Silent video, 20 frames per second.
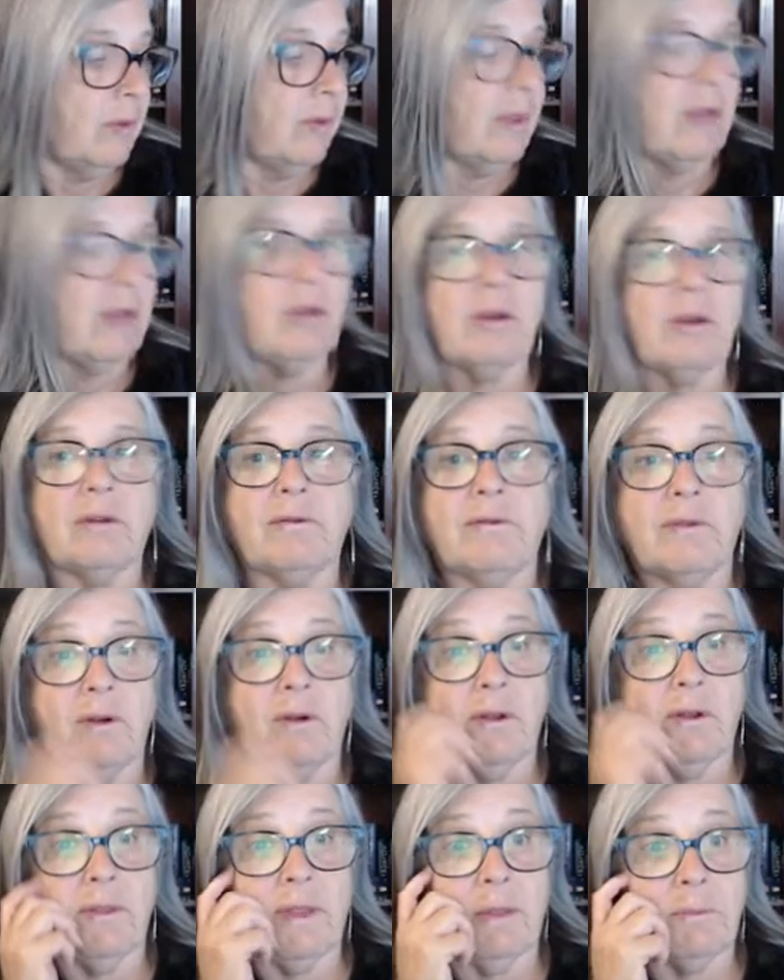You're going to find
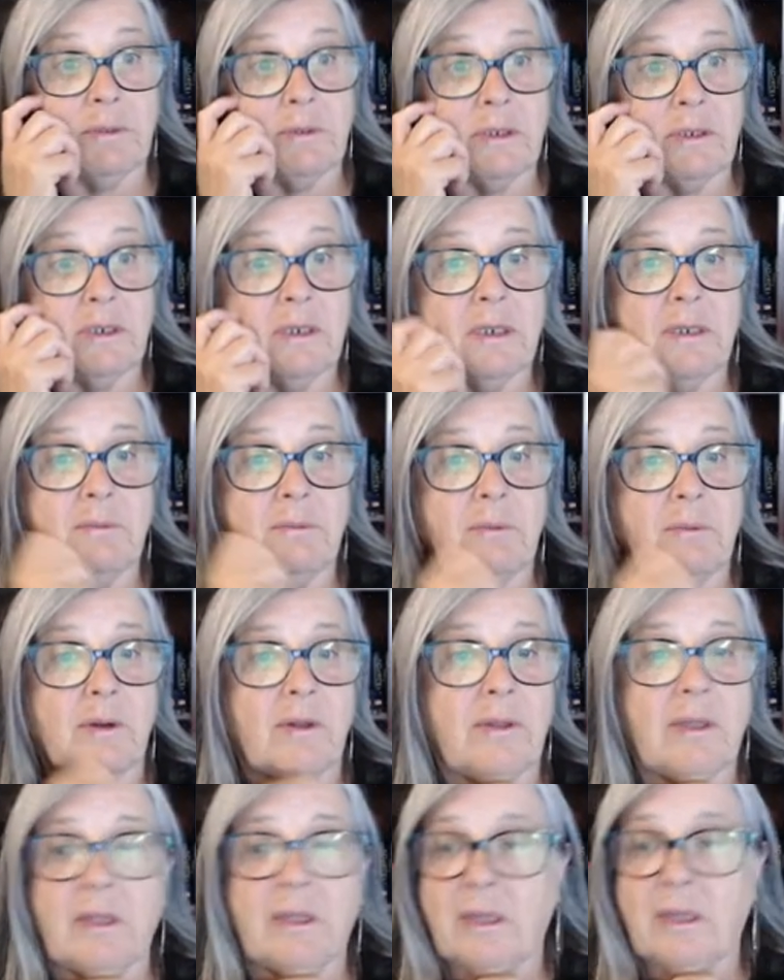that particularly by
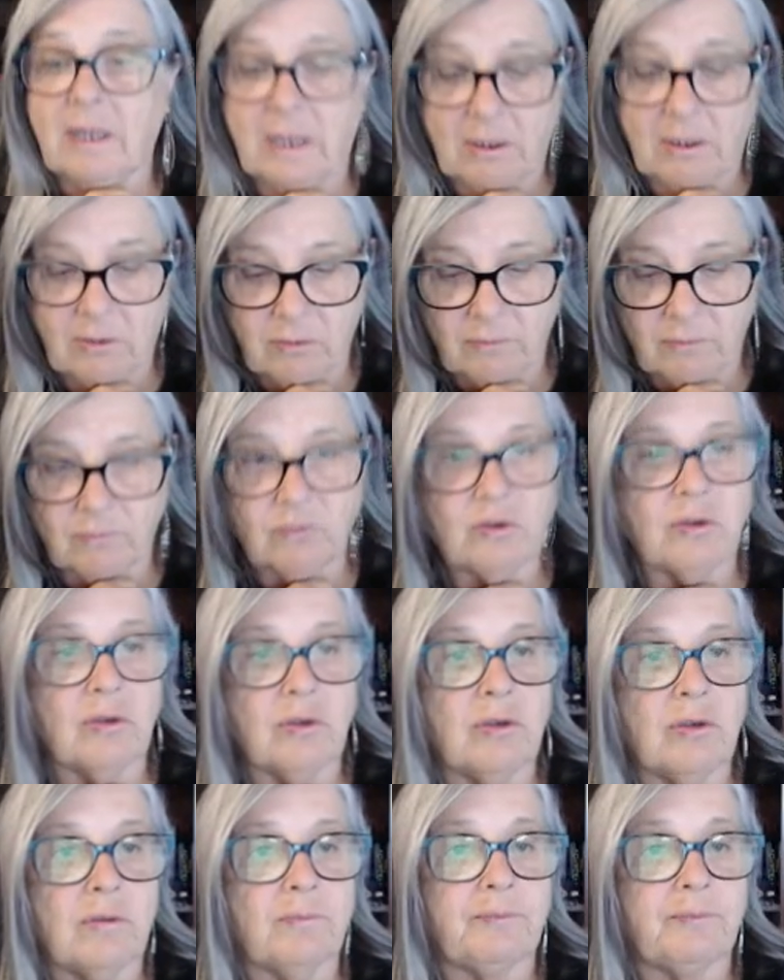the end of June.